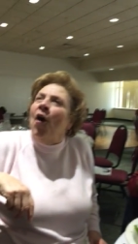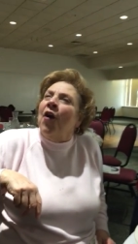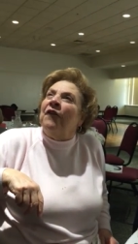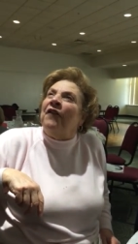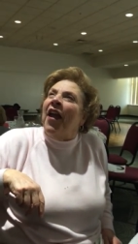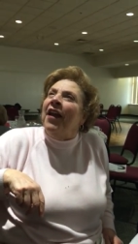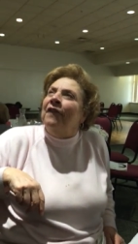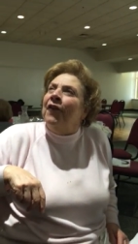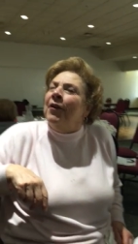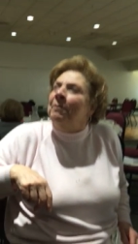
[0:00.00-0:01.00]
Yeah. Your surprise
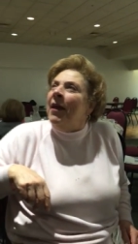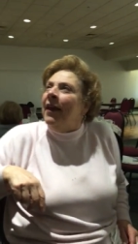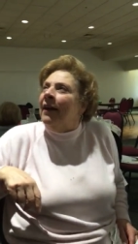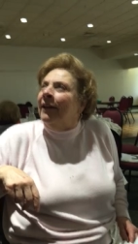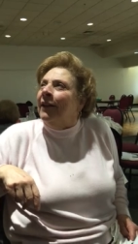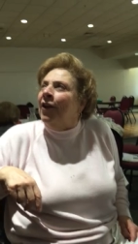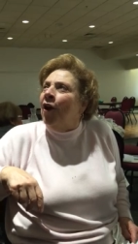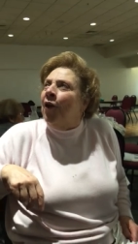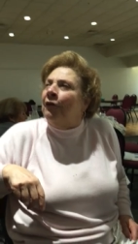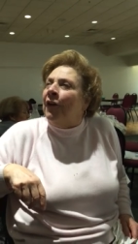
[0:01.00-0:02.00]
favorite me. meal.
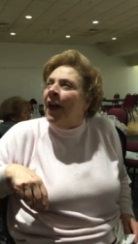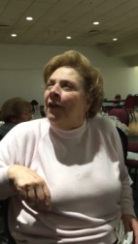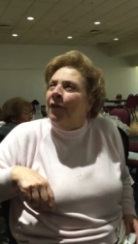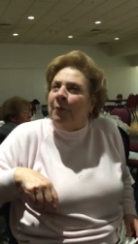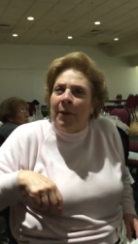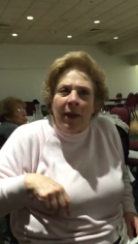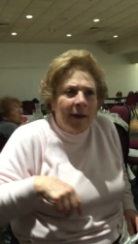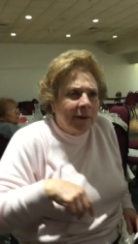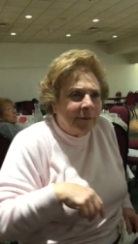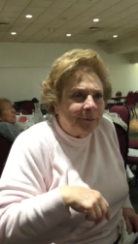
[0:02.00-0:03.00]
Surprise your favorite me.
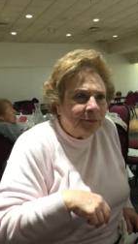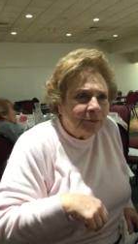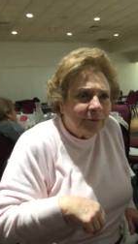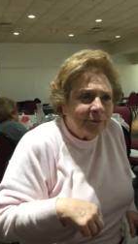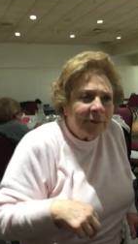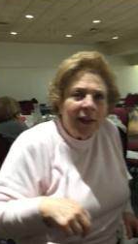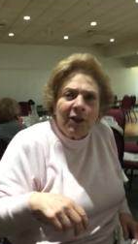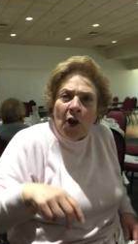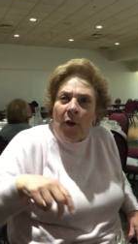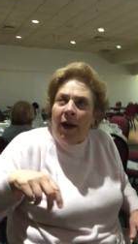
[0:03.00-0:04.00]
meal.
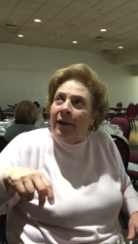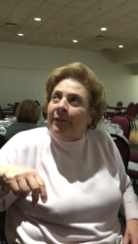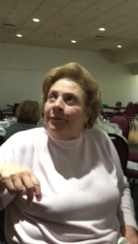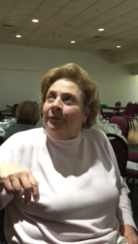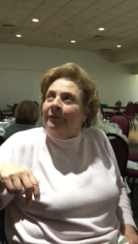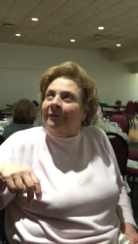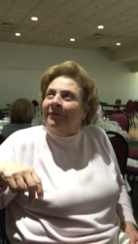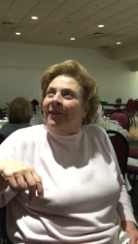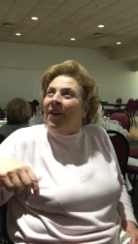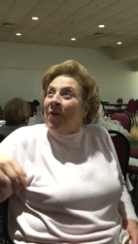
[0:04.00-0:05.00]
So,
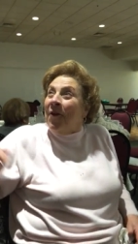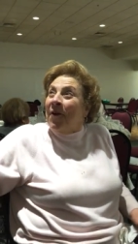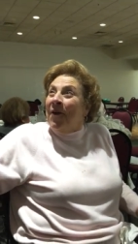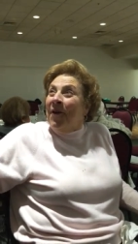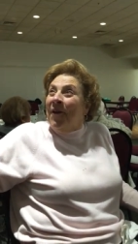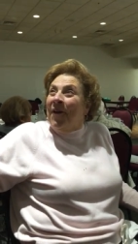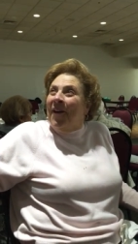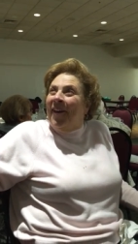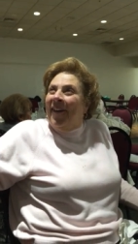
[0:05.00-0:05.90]
Chikufte? No. no.